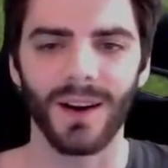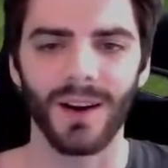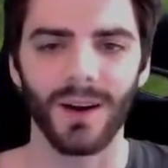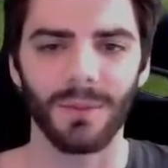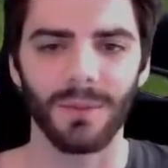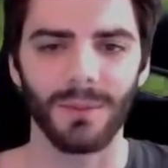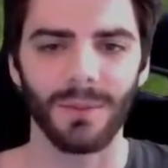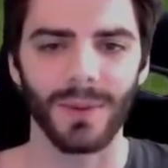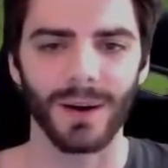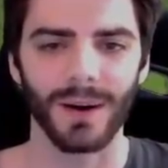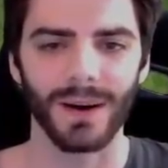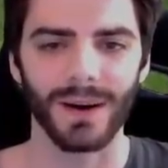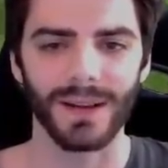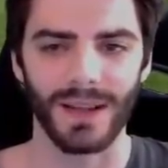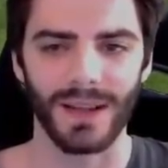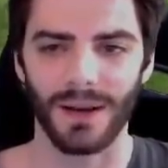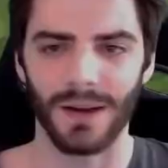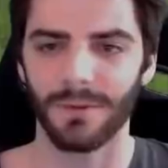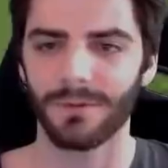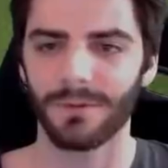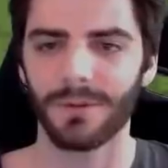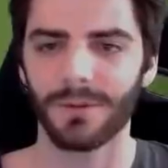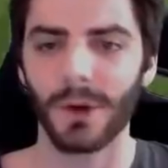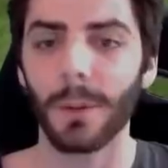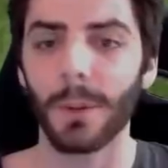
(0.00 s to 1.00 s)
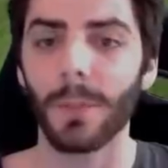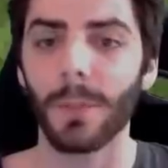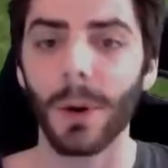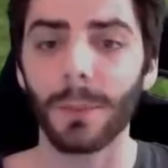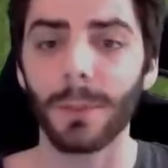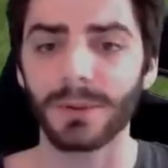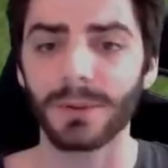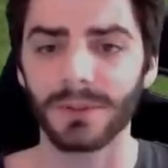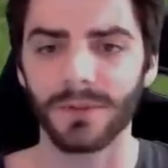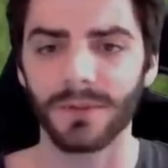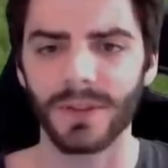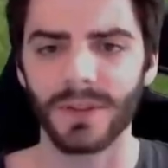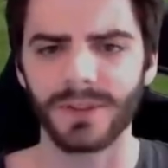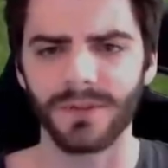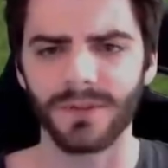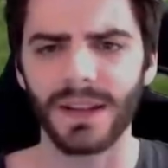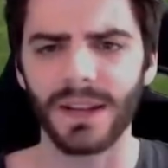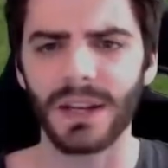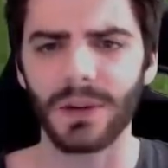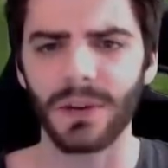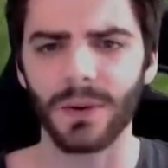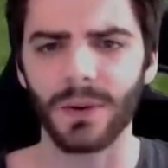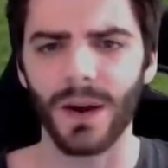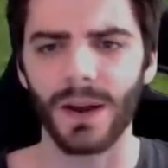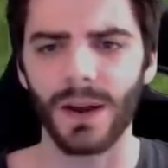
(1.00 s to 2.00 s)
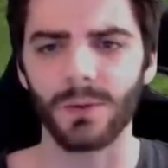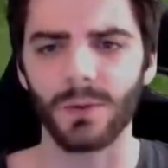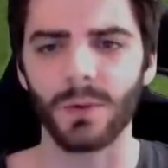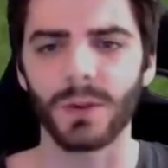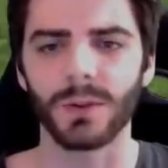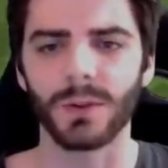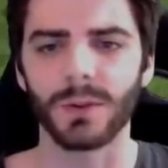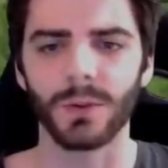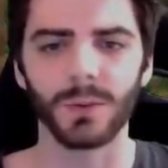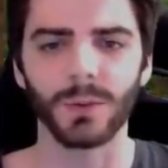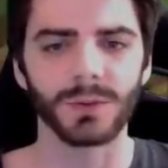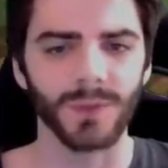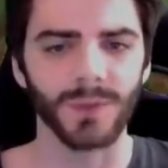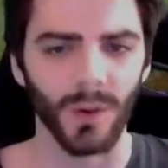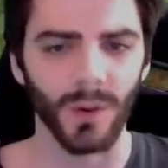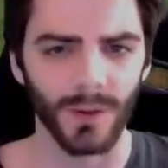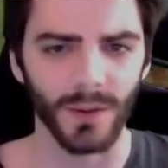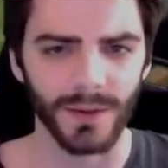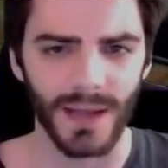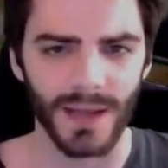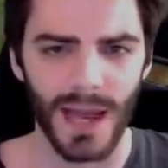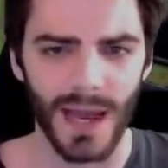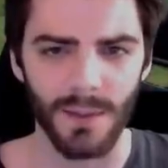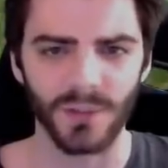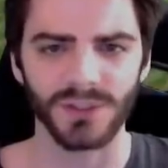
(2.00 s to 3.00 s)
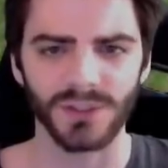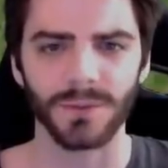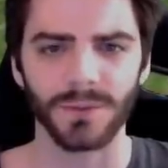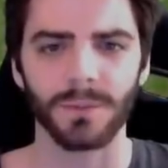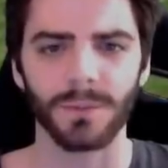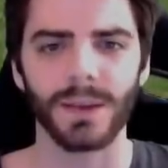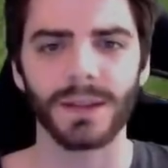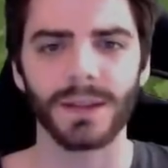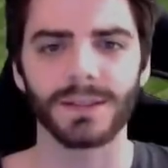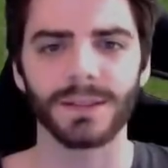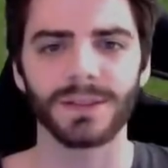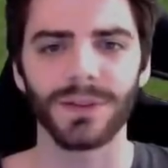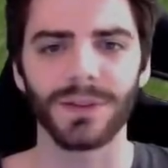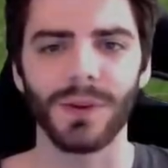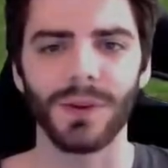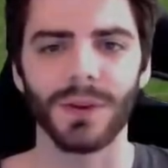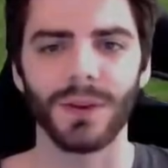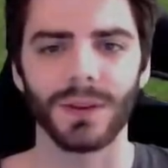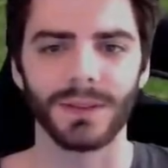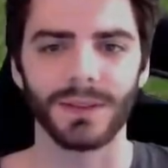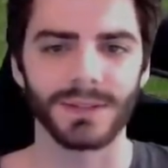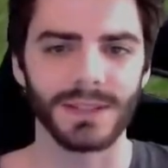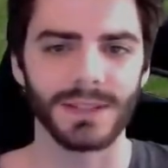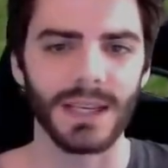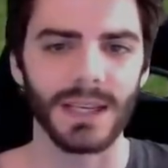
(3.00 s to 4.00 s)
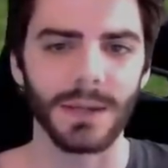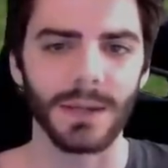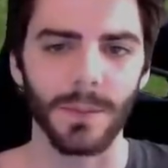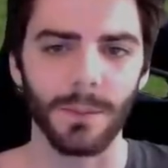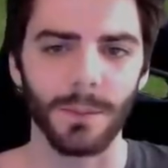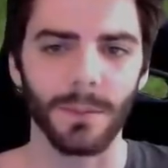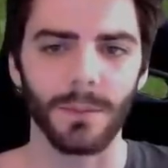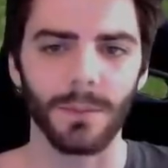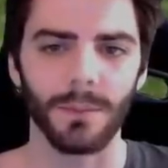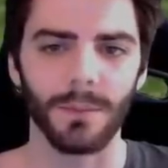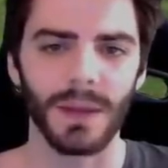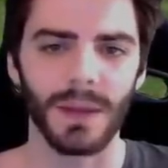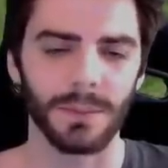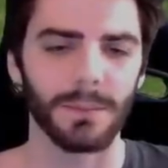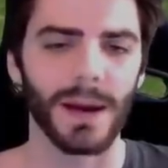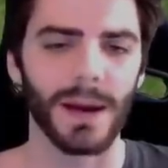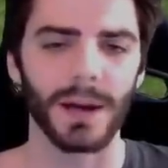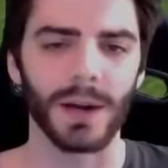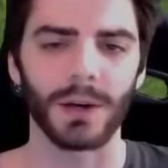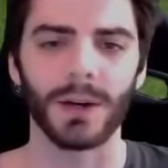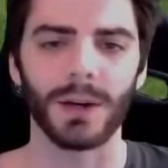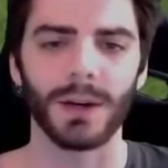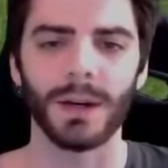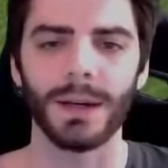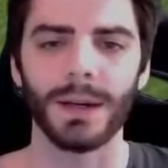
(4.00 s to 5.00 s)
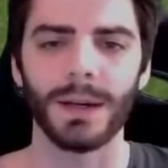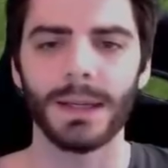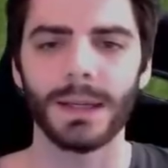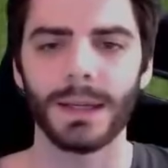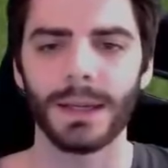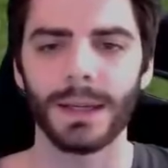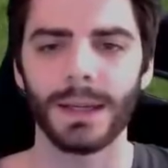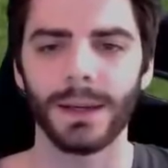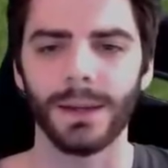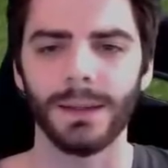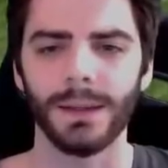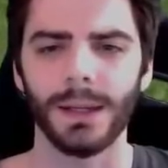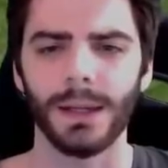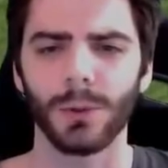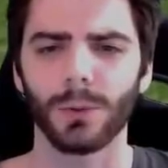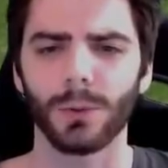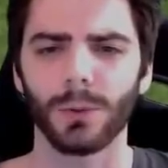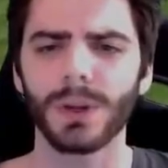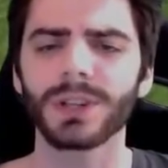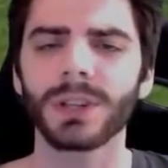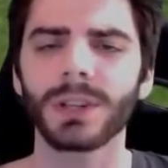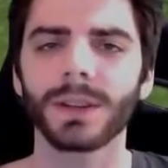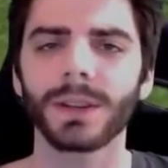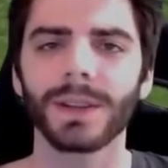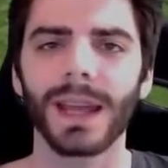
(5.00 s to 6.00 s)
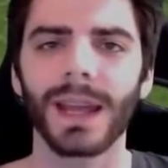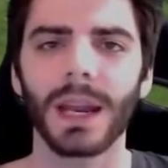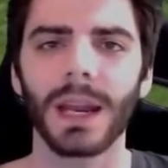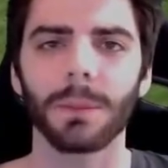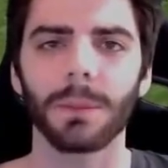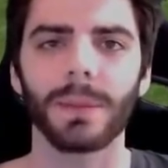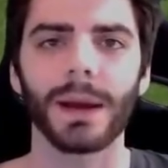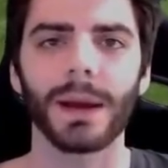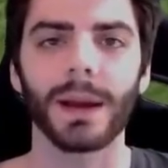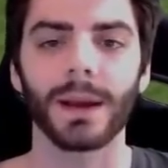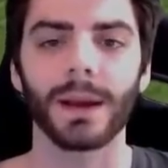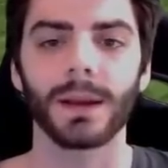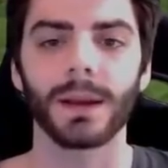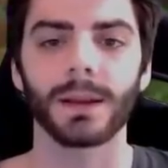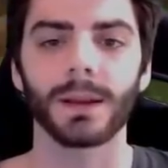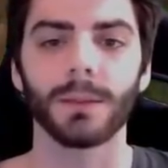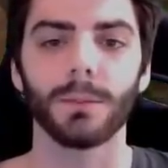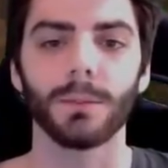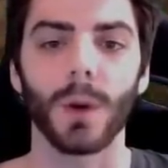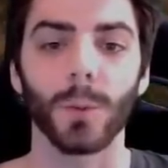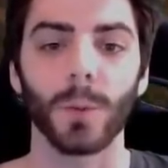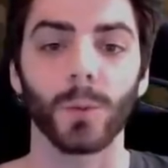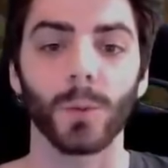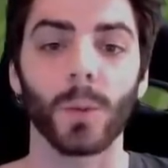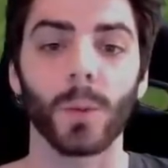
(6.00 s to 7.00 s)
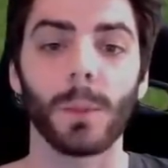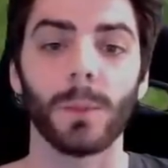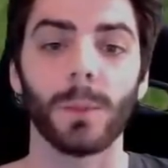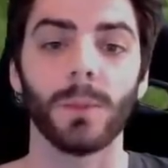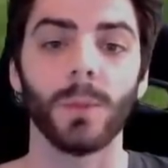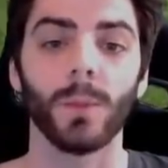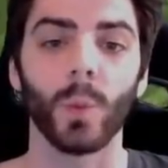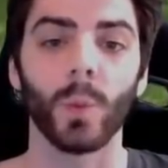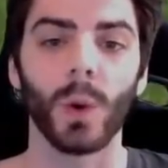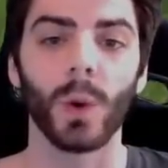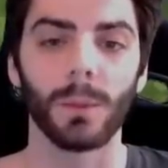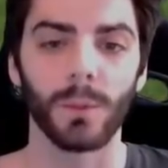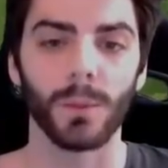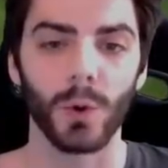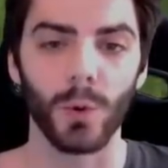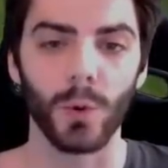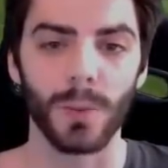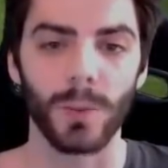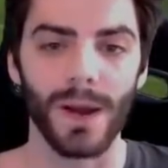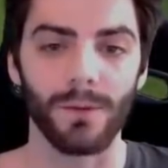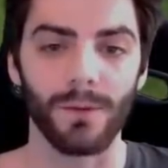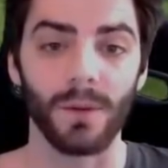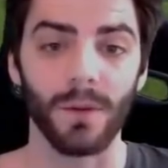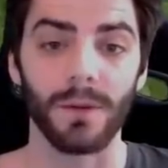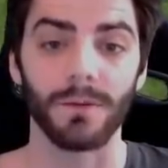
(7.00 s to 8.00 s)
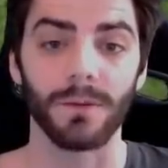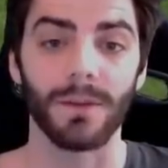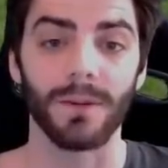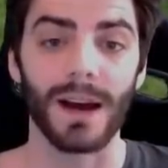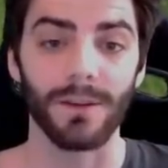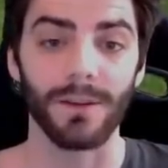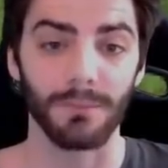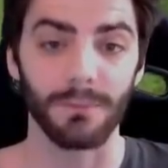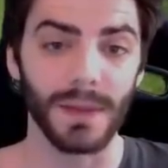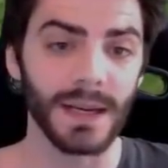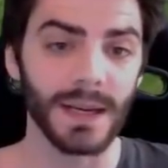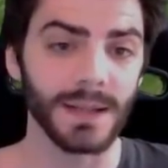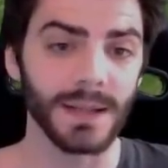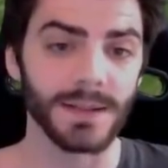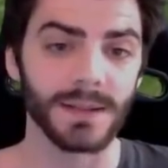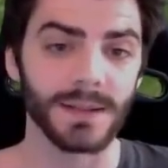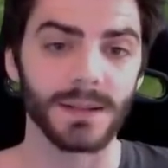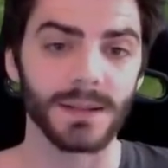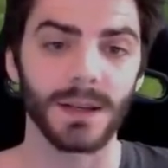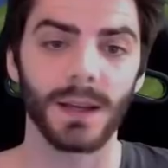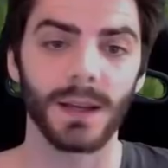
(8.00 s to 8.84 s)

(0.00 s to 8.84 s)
But yeah, for the purpose of this video, I reduced all the timers a bit so you can see them a bit better. In the original data pack, mobs will poop every 5 minutes,